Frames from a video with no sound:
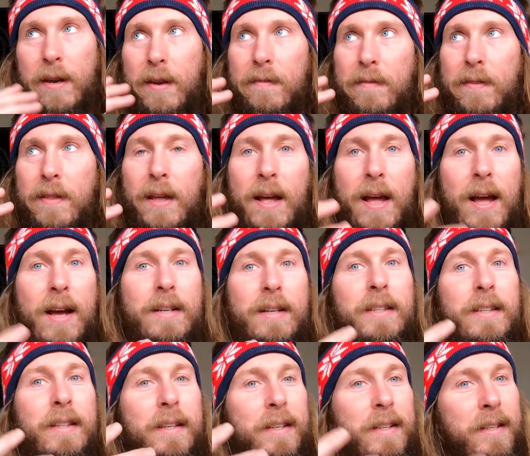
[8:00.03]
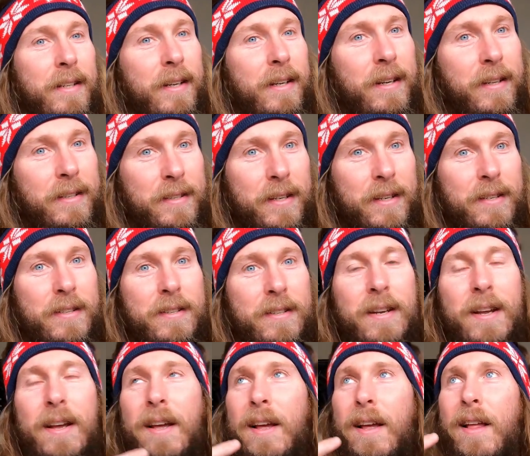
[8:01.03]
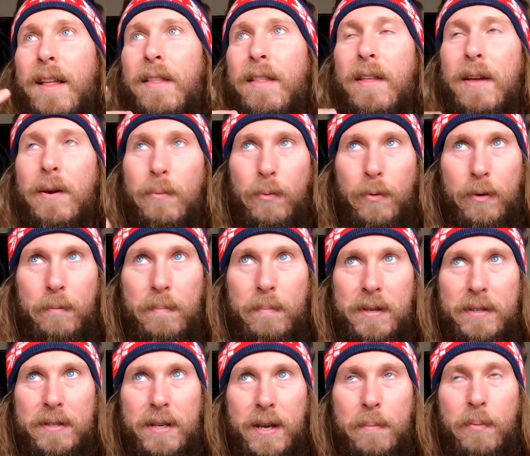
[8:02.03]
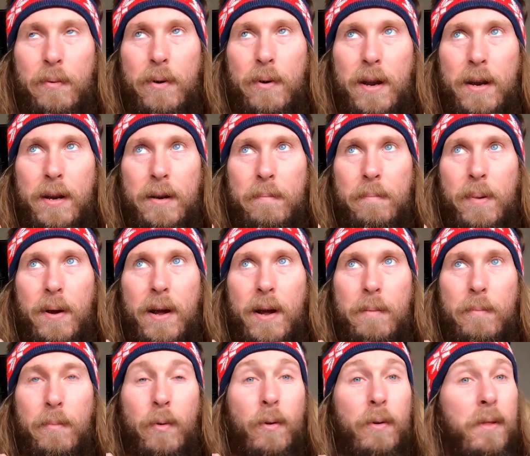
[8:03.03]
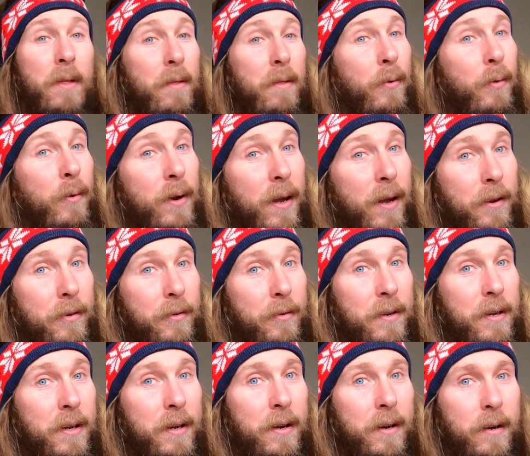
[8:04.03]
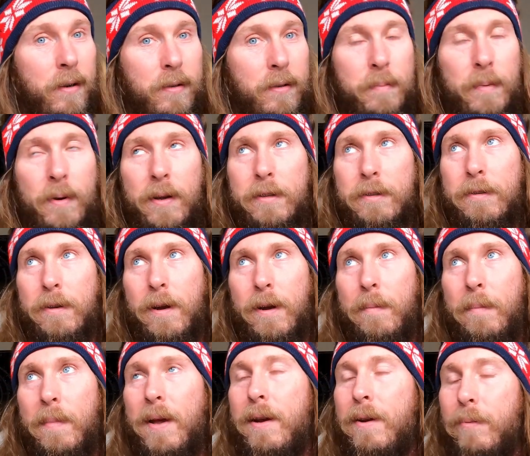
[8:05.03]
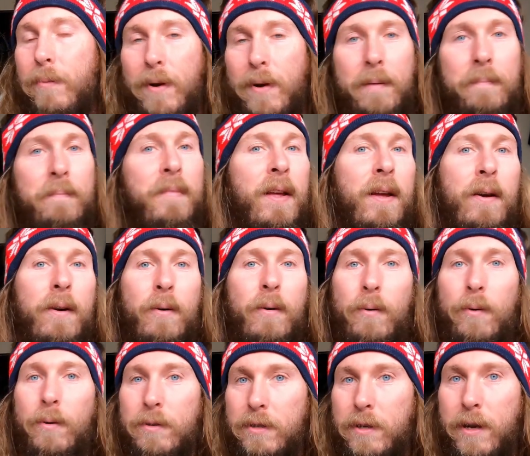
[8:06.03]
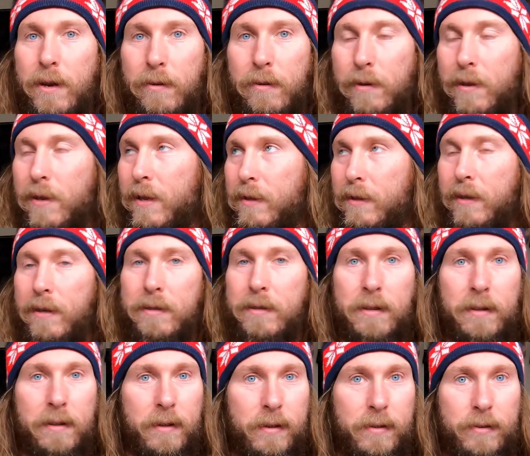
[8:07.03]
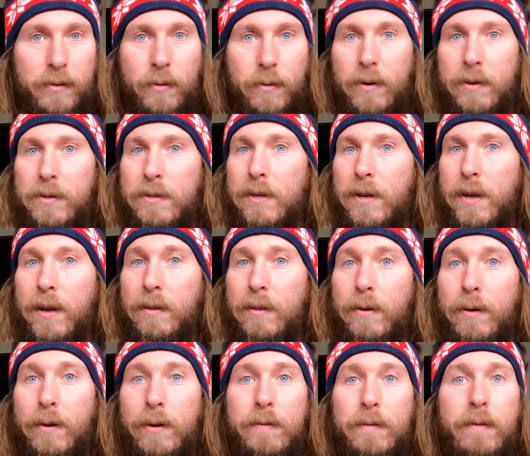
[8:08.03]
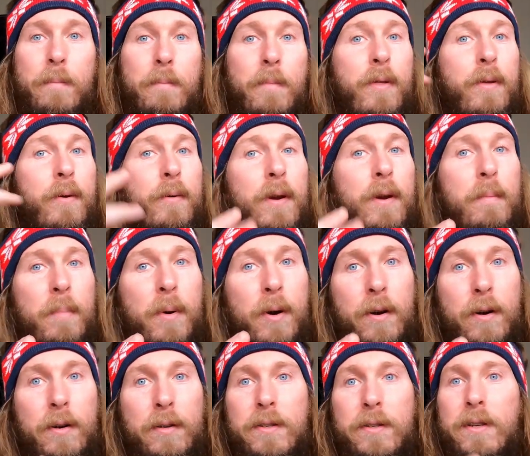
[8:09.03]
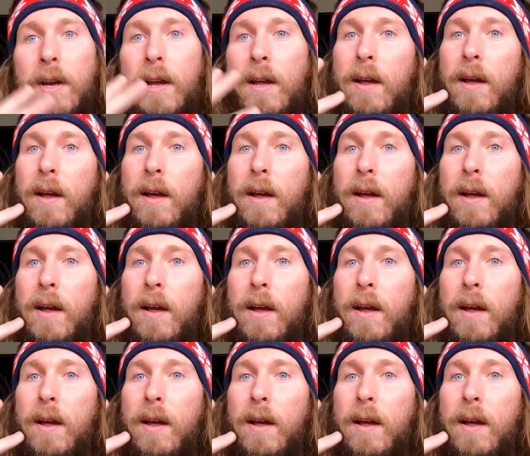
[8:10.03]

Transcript: if they actually did exist, they would be separated by more than 300 years. But um, anyway, Aslaug, at least in this source, uh, learns from three birds,